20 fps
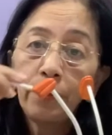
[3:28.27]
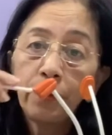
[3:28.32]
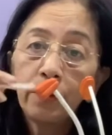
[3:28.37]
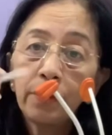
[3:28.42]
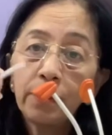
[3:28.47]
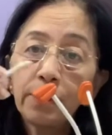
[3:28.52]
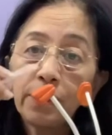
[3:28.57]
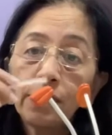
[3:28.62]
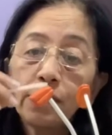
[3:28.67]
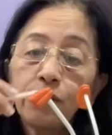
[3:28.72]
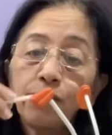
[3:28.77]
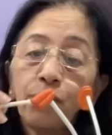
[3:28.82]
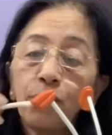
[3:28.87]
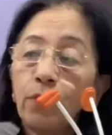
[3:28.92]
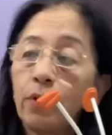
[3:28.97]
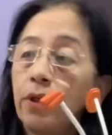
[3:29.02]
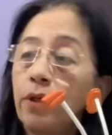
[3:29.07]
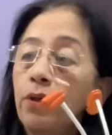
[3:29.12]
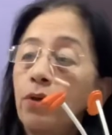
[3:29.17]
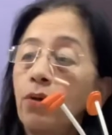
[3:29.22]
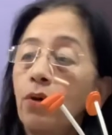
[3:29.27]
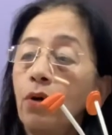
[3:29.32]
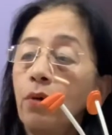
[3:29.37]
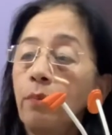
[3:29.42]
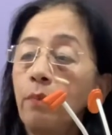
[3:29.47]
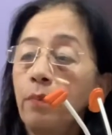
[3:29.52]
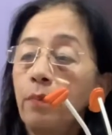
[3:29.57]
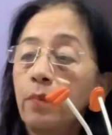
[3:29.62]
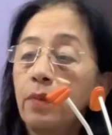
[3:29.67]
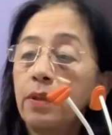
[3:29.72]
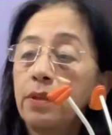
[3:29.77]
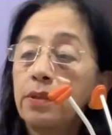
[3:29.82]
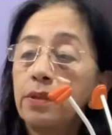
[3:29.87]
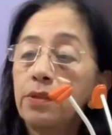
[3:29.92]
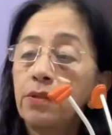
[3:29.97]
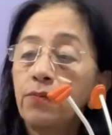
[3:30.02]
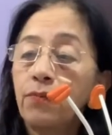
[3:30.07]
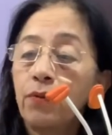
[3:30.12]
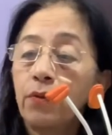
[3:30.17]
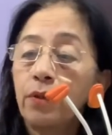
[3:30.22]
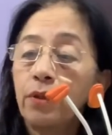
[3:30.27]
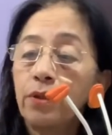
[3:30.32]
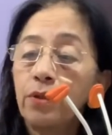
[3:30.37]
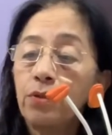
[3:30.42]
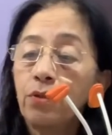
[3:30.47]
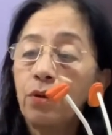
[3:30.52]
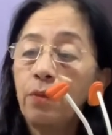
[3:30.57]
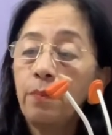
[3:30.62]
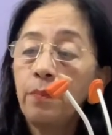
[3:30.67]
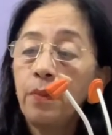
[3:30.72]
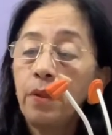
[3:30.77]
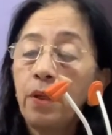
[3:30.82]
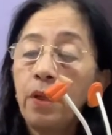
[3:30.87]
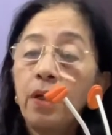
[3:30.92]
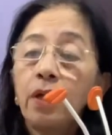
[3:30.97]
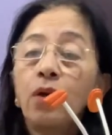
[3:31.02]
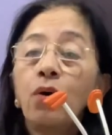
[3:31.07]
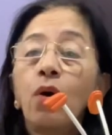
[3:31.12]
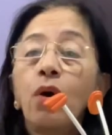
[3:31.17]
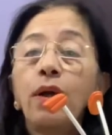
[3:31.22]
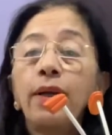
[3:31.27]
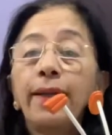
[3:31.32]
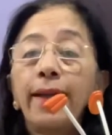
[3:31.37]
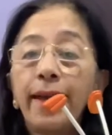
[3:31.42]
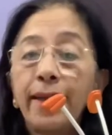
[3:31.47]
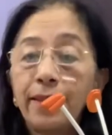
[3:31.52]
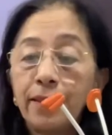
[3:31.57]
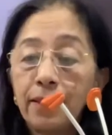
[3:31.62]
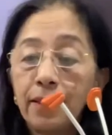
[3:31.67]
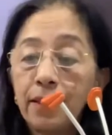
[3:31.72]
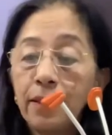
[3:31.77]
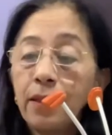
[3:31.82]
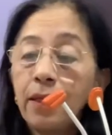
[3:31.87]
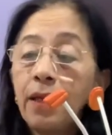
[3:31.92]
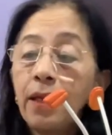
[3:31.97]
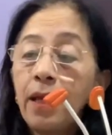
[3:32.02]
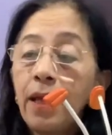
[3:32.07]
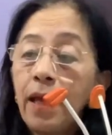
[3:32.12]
This is swollen top. This is swollen top, called anther,